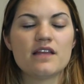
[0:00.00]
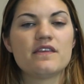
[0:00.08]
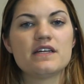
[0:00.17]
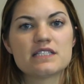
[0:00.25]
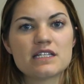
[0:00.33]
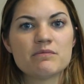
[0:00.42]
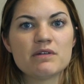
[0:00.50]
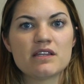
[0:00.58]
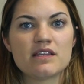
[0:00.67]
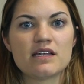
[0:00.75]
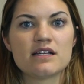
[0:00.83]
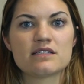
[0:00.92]
These can be
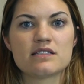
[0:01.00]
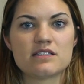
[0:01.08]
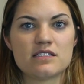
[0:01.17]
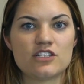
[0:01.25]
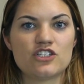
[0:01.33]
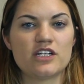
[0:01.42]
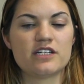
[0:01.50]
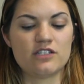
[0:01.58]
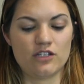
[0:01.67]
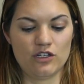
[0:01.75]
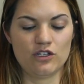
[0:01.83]
things such as